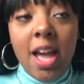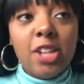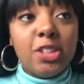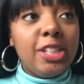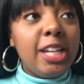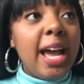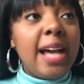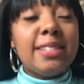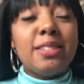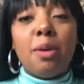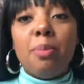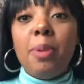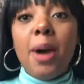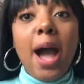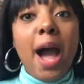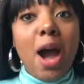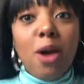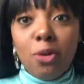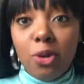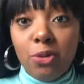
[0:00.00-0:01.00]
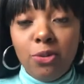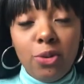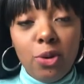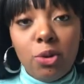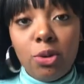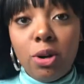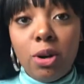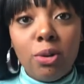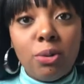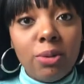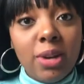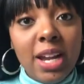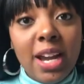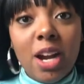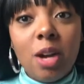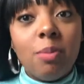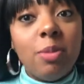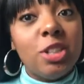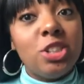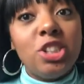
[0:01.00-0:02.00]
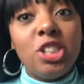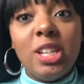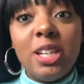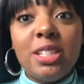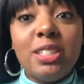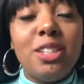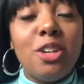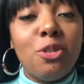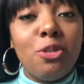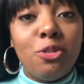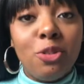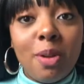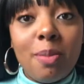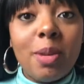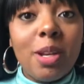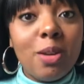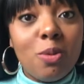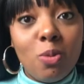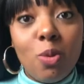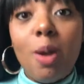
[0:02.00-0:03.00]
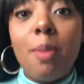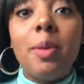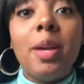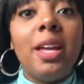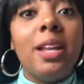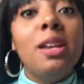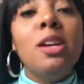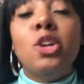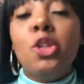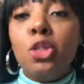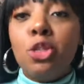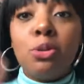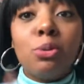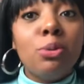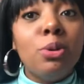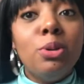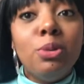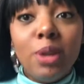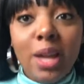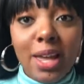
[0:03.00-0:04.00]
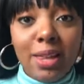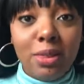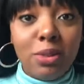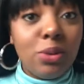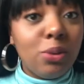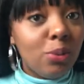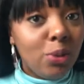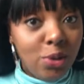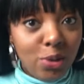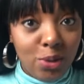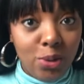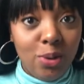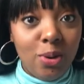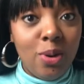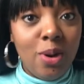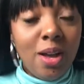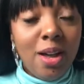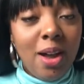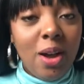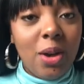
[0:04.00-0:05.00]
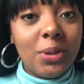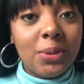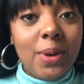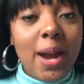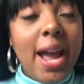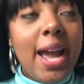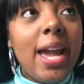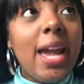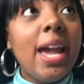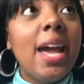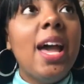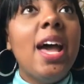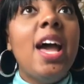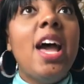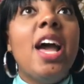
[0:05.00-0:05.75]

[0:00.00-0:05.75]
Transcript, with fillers: she has a powerful career, but she is a feminine woman through and through, right?